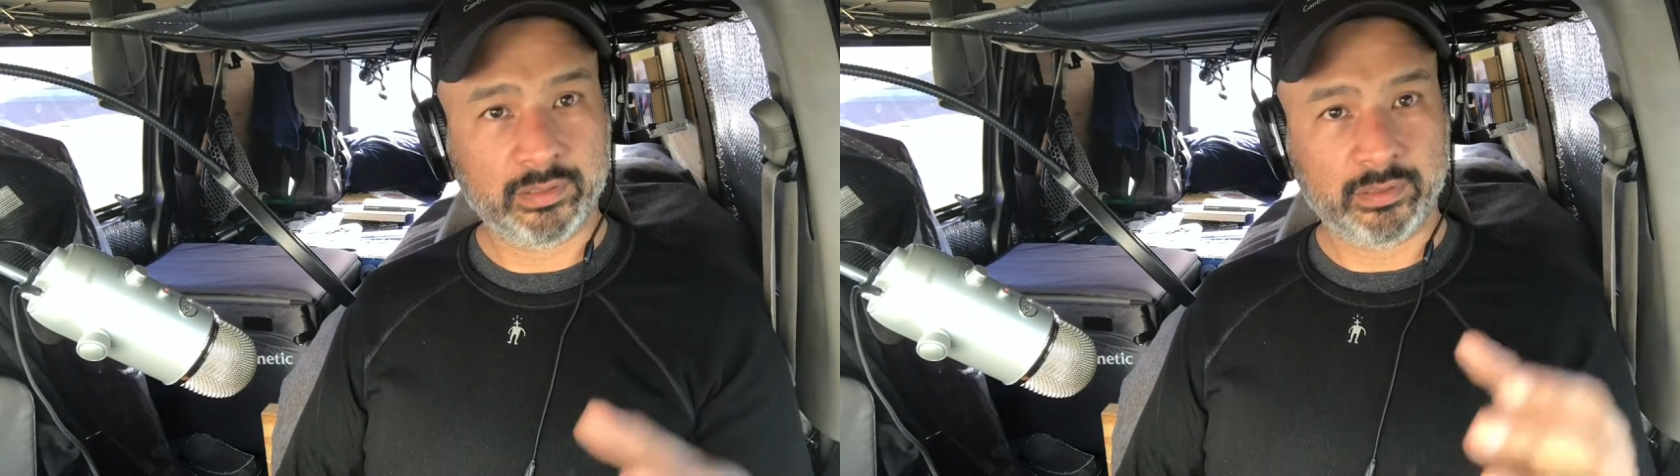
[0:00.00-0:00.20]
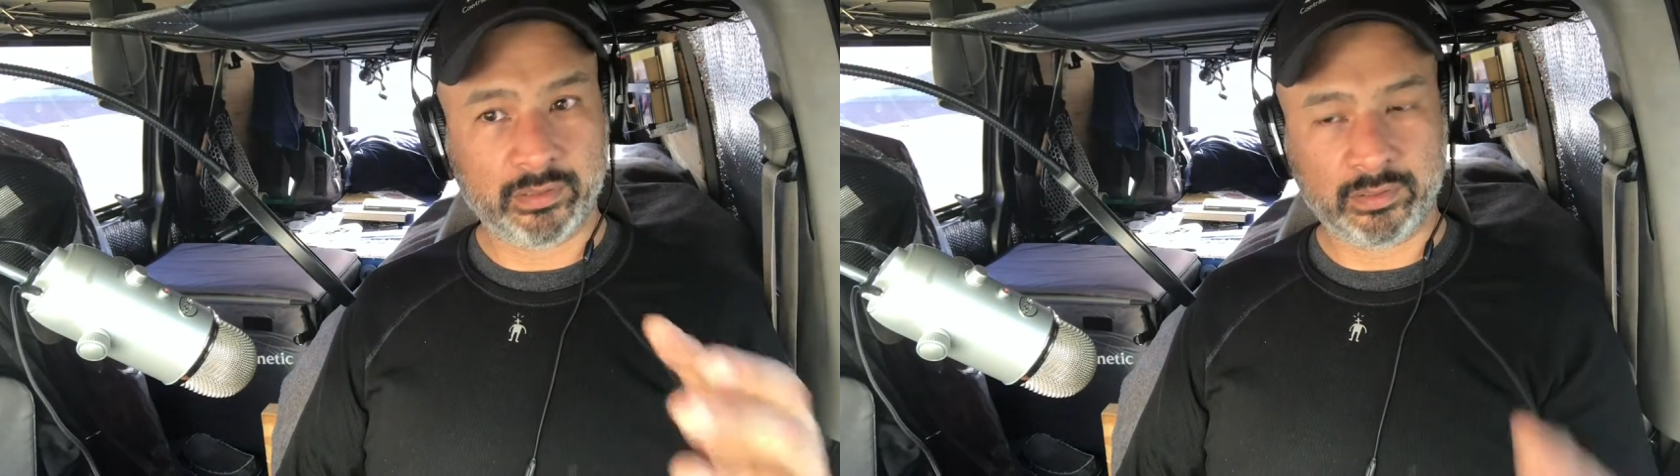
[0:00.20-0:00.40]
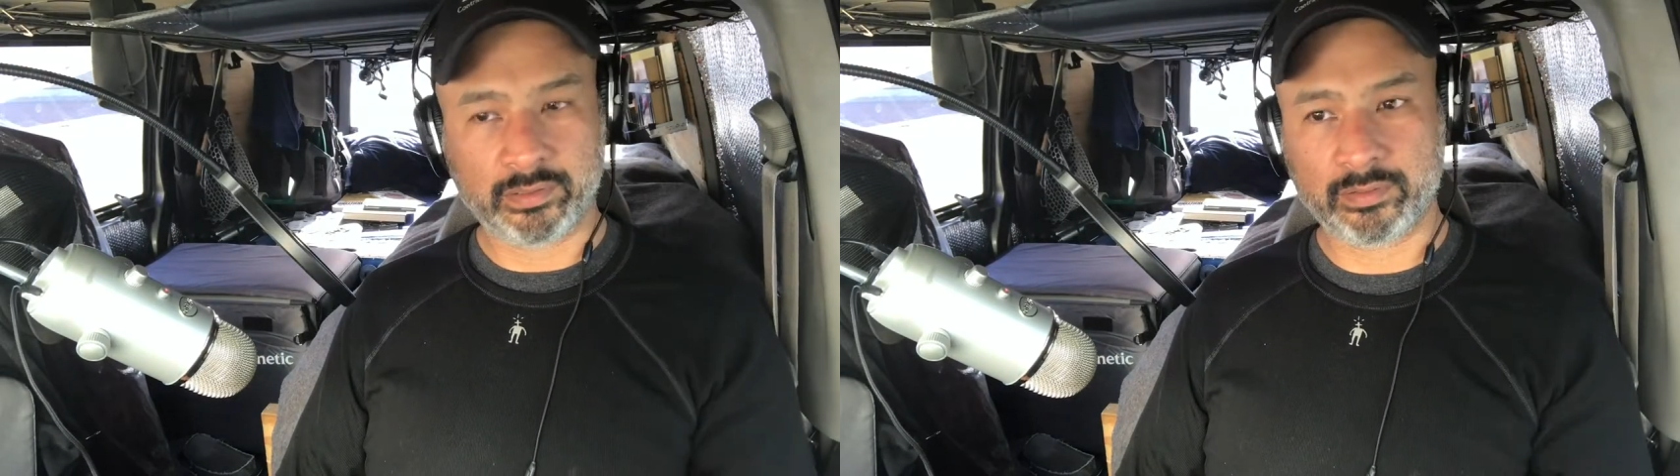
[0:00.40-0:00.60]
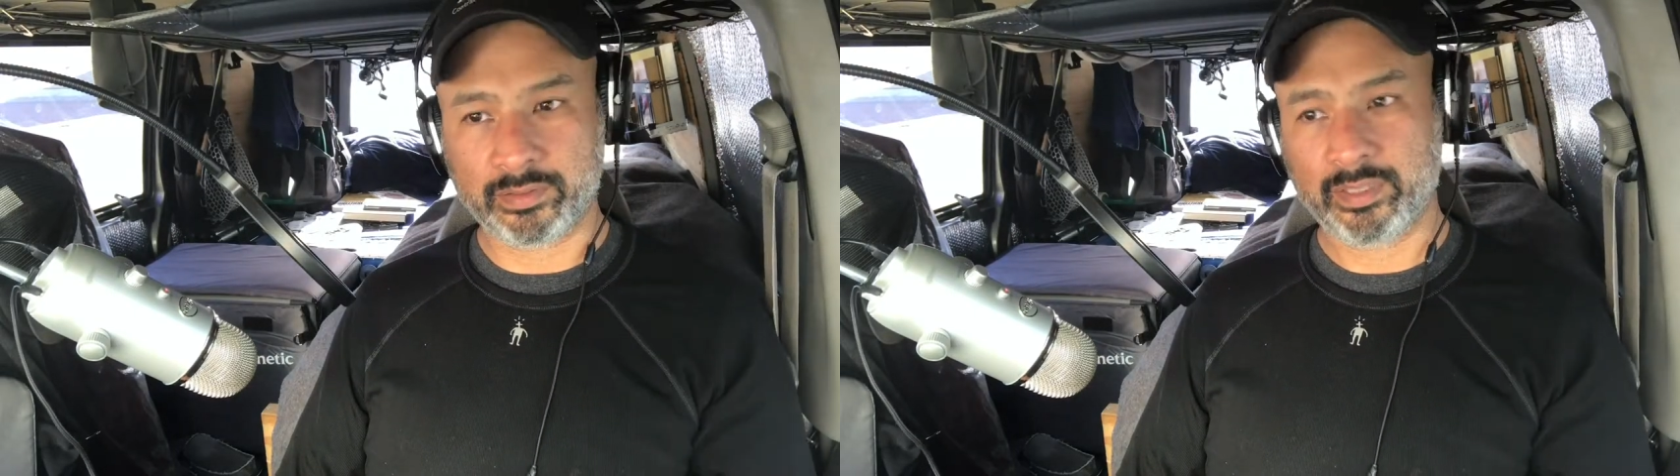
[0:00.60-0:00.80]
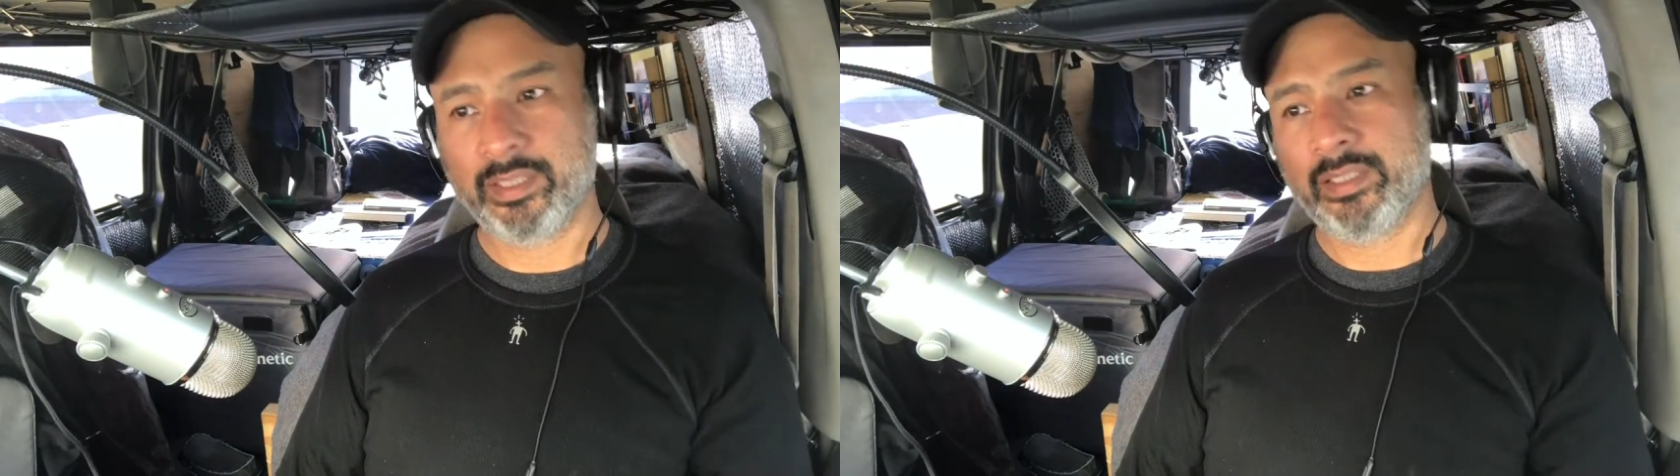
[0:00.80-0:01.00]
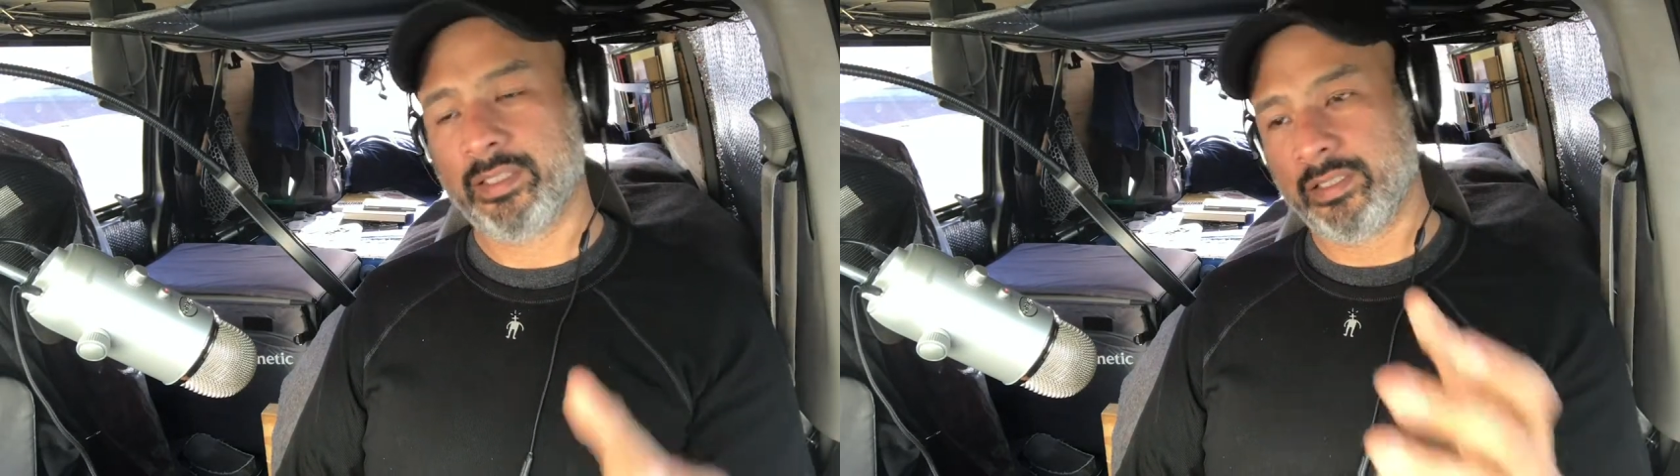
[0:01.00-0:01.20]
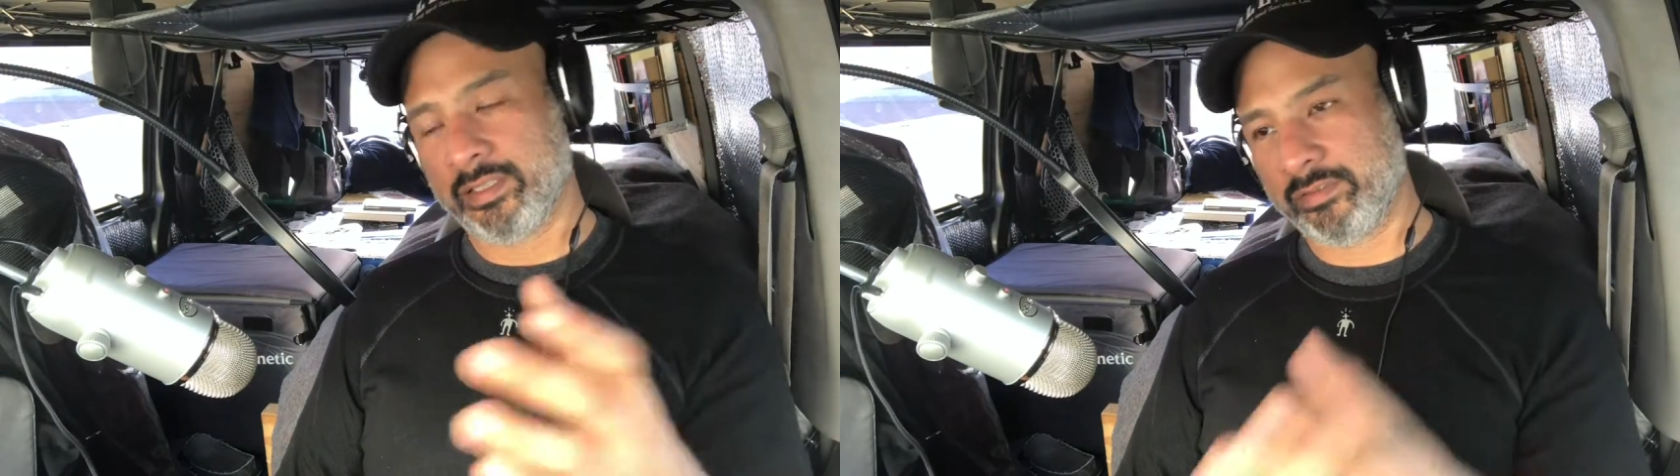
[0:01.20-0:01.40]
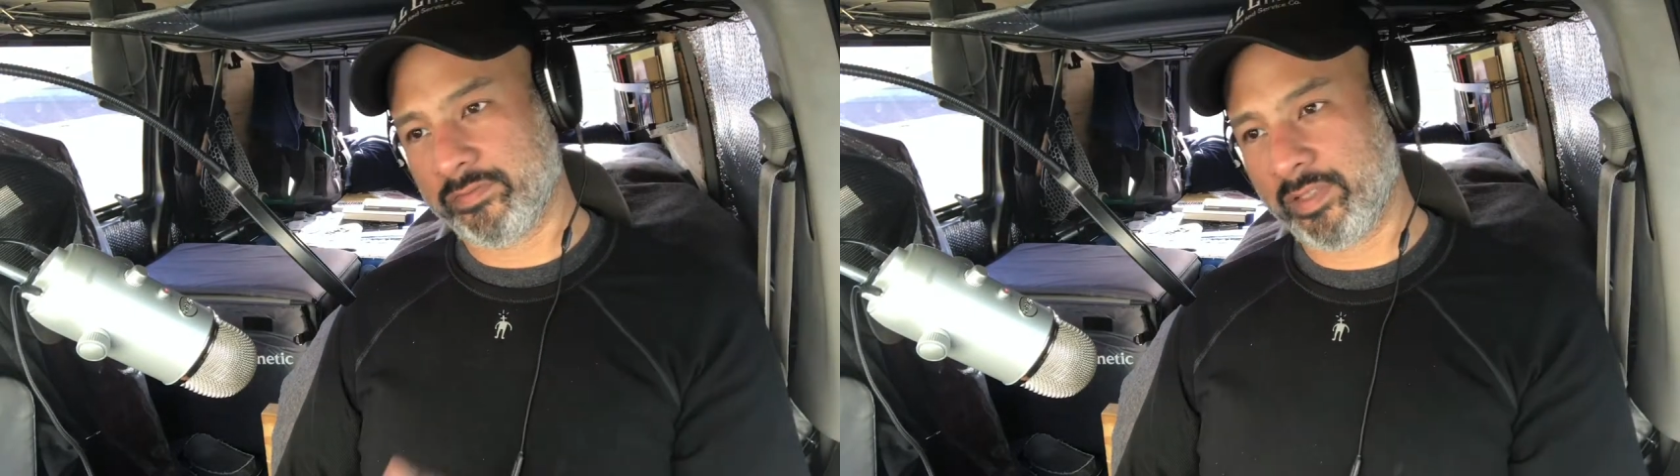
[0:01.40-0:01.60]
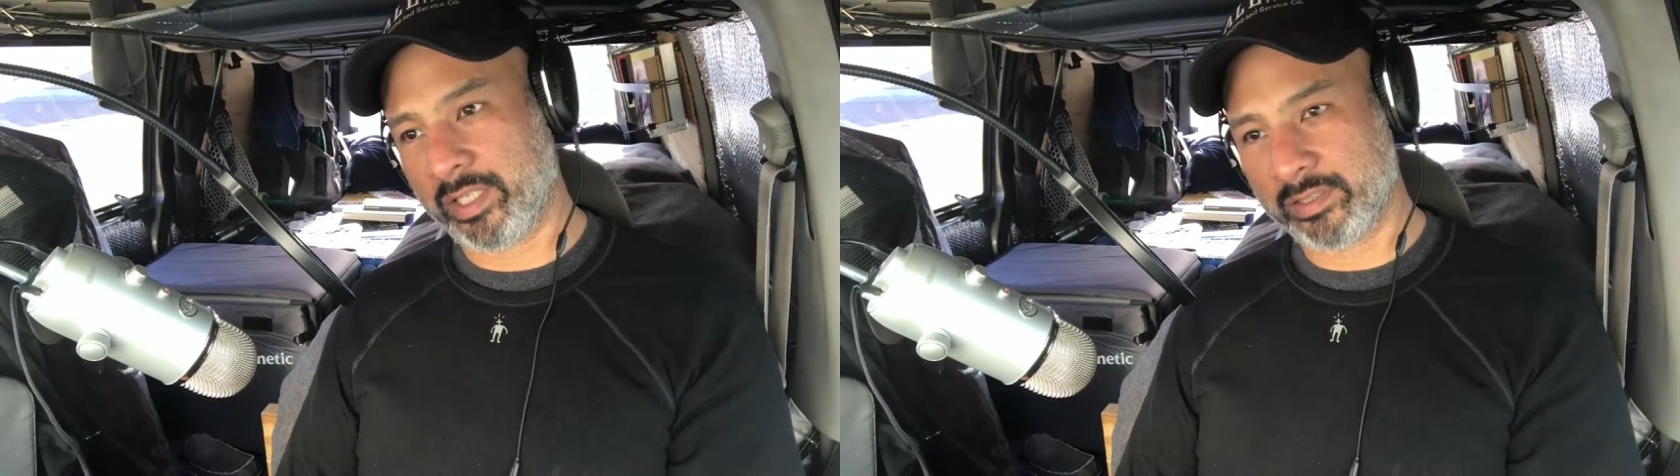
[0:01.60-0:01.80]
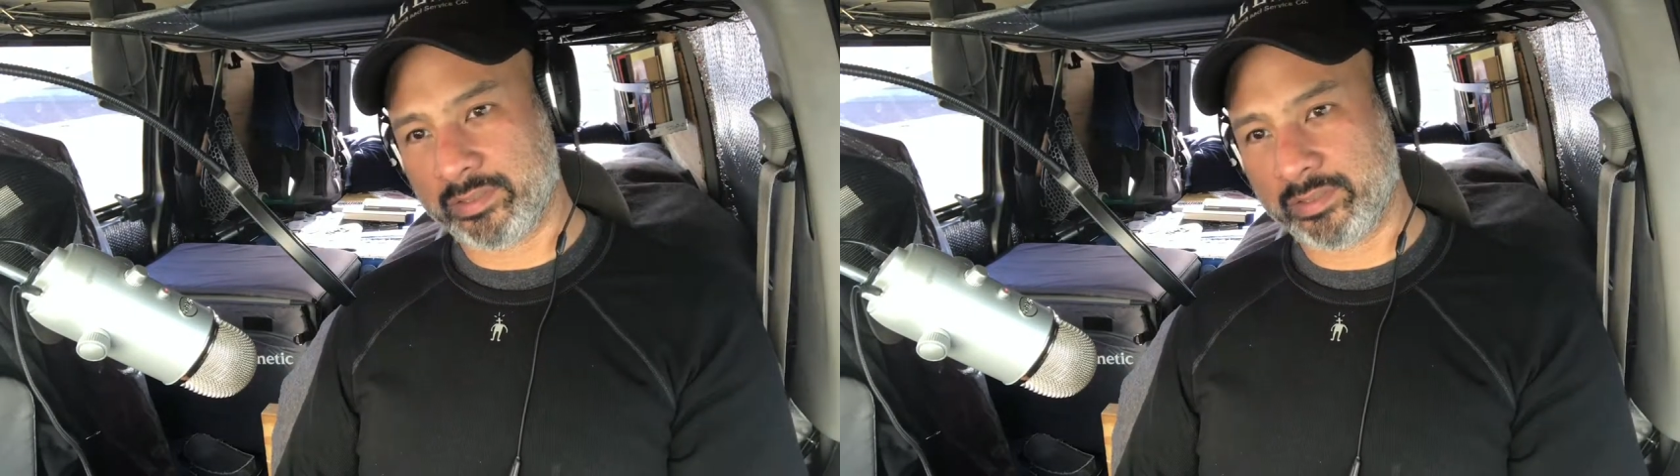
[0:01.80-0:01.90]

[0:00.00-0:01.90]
you do it and then you find a